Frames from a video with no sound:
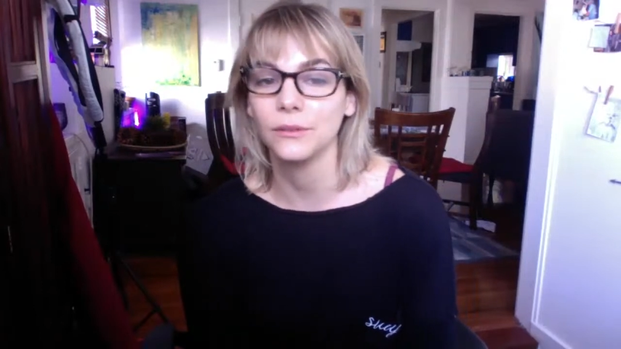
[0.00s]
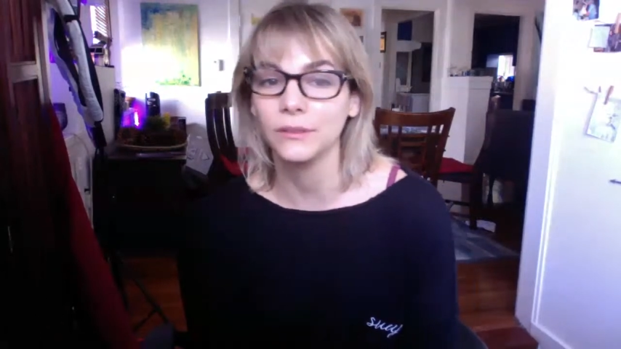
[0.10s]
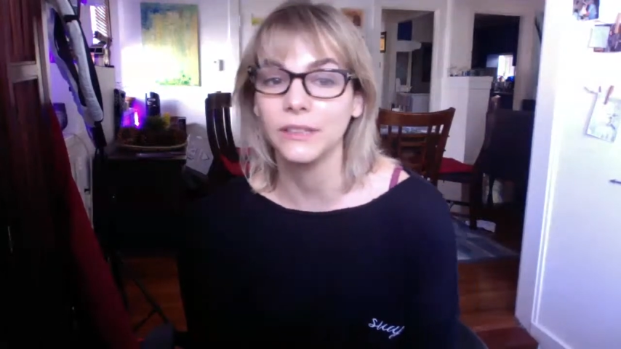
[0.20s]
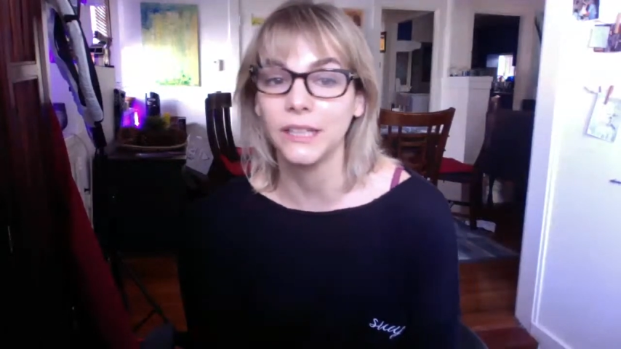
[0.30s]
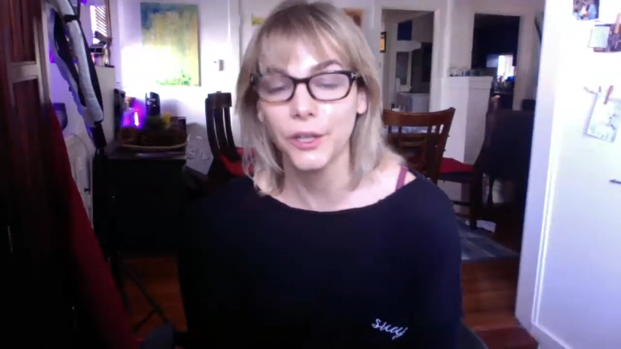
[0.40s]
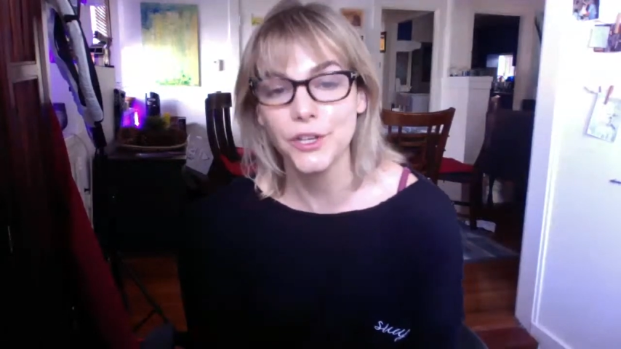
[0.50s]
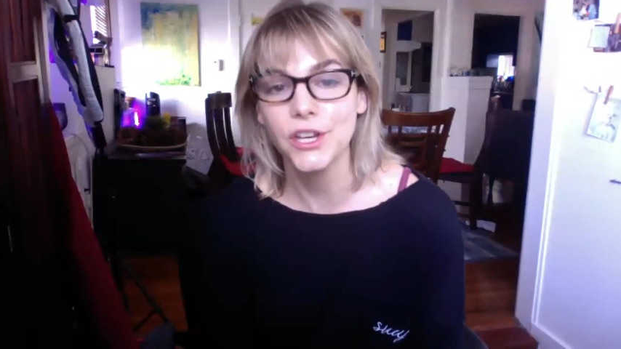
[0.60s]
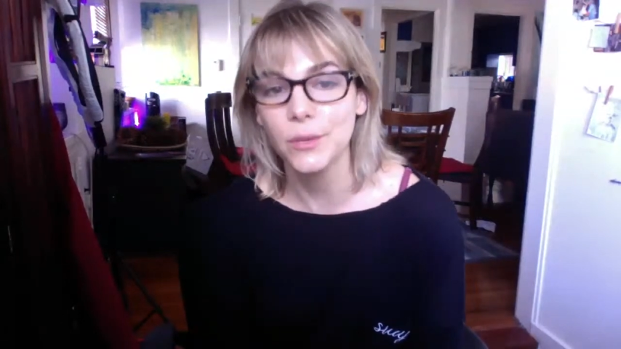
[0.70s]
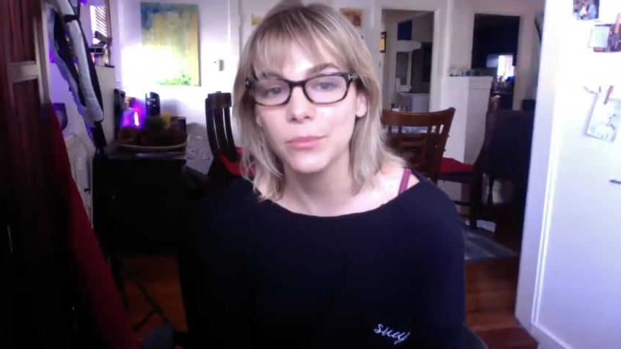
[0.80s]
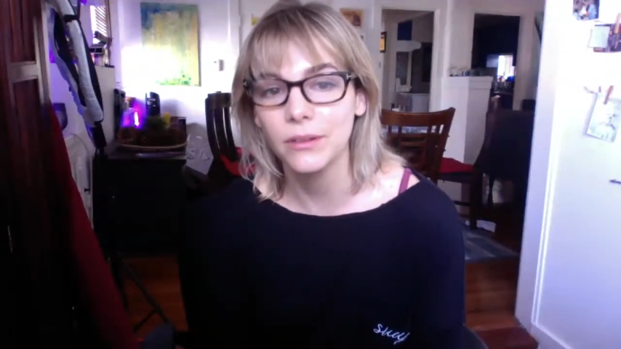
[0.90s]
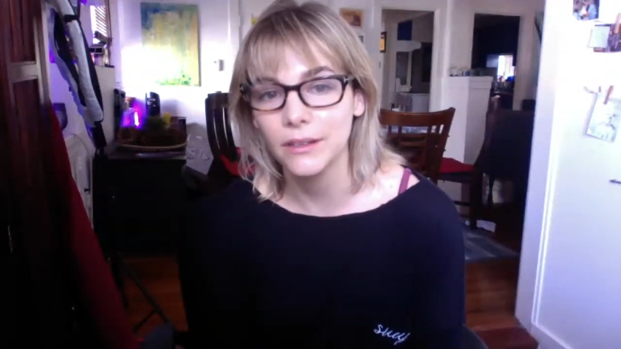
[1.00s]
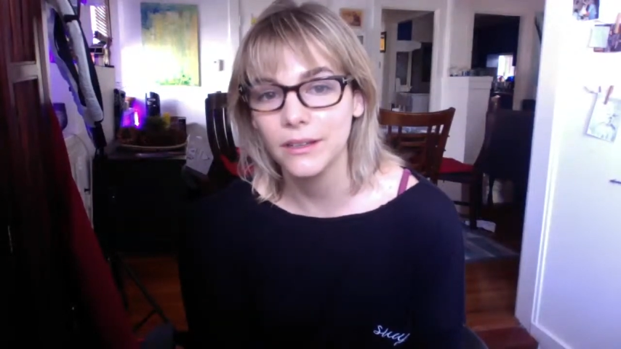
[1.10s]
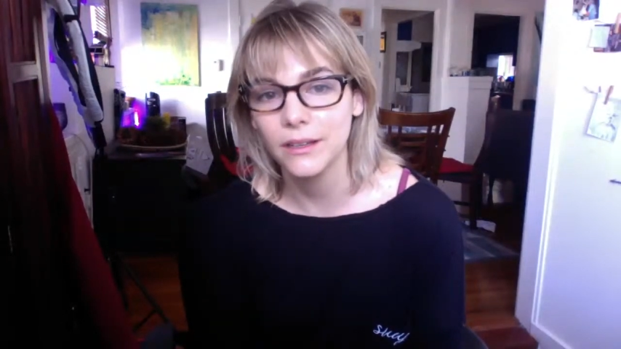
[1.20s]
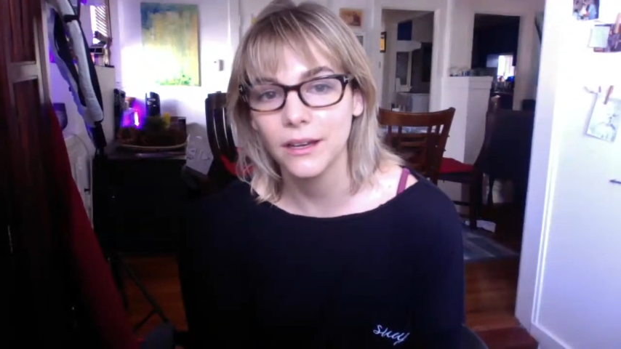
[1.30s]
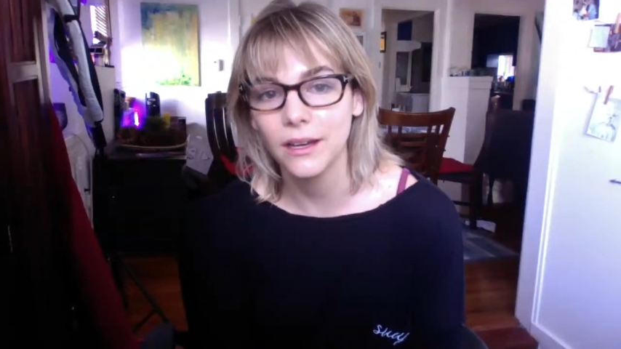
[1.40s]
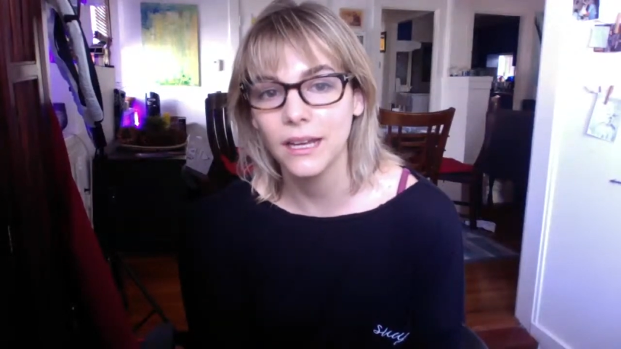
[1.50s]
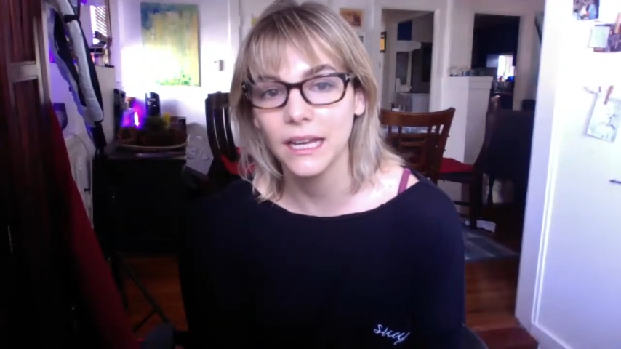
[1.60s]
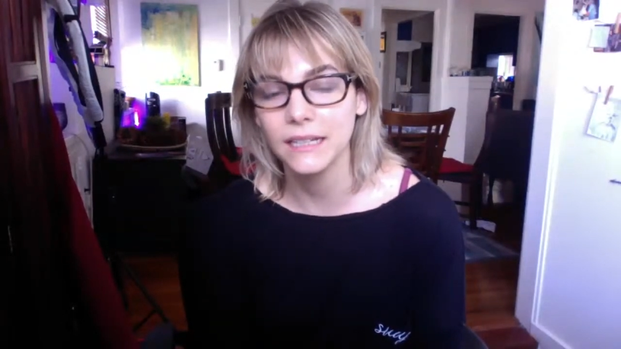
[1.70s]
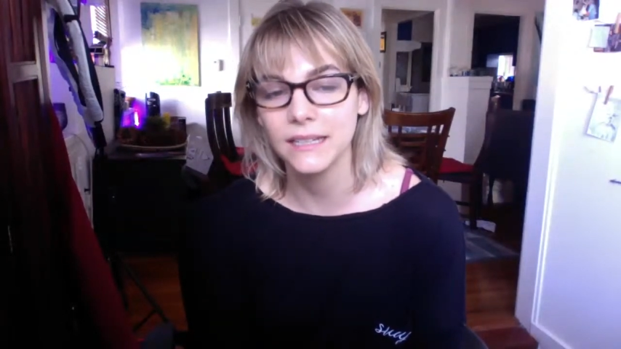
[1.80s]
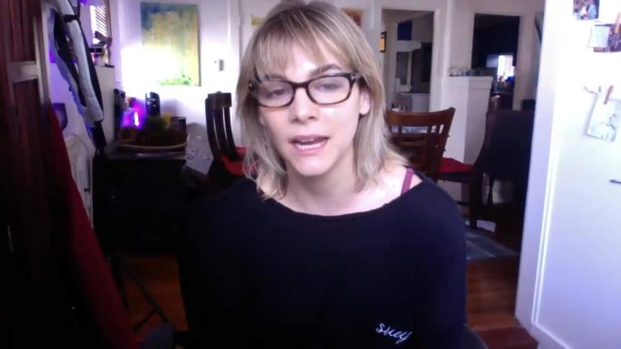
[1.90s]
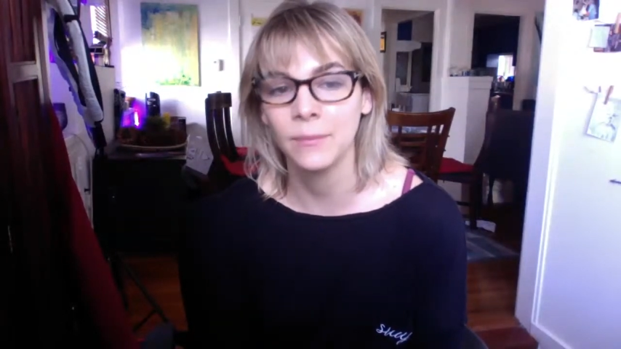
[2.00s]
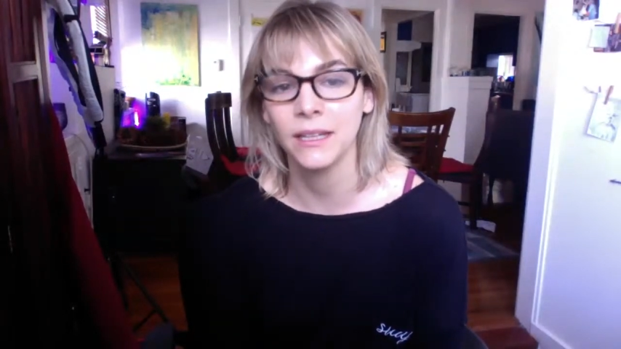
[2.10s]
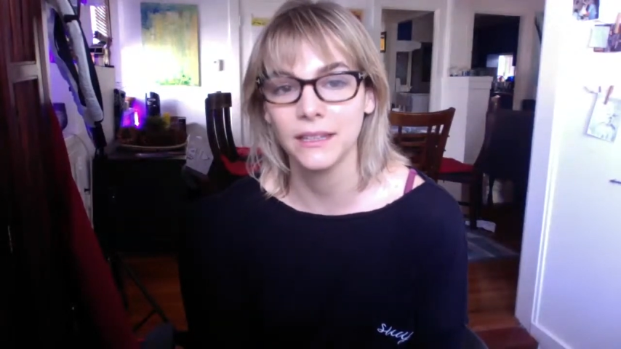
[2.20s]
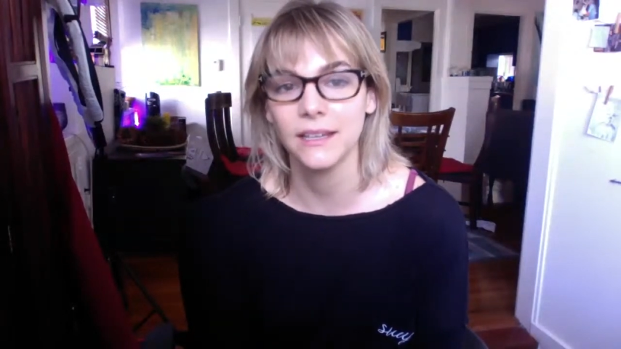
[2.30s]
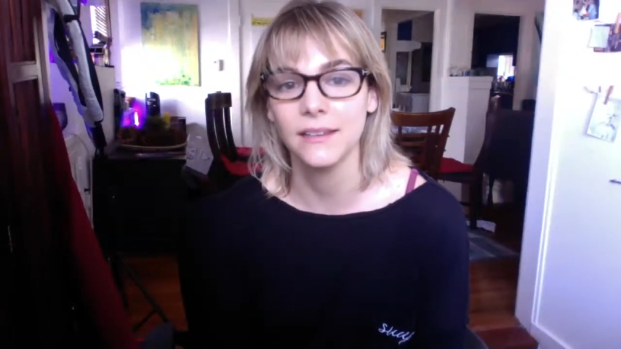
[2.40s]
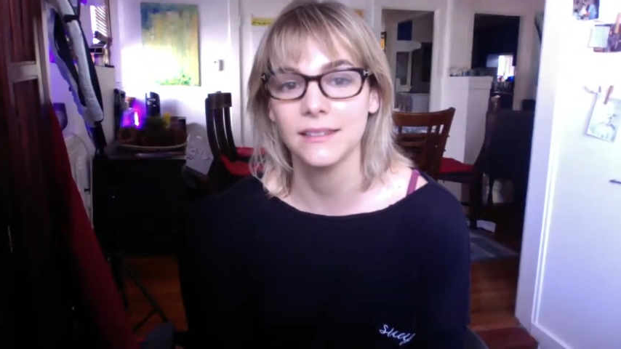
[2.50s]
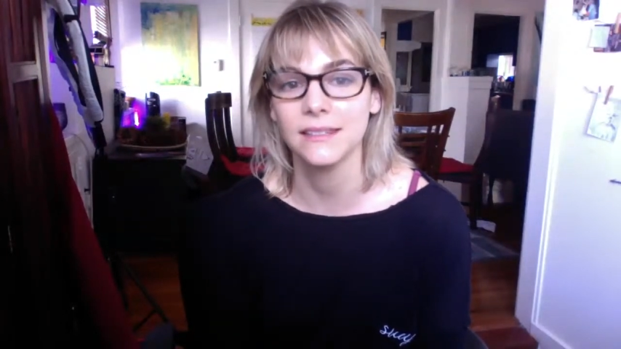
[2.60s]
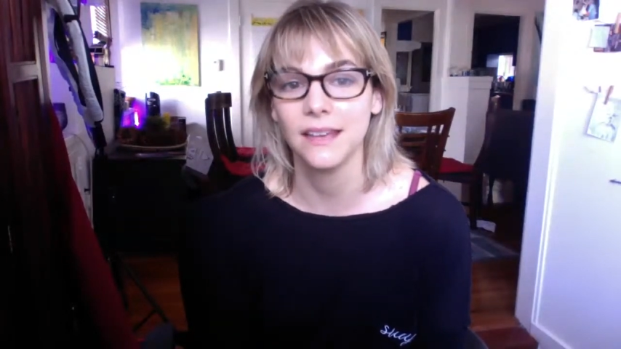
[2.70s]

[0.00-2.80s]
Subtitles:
leadership in time like this.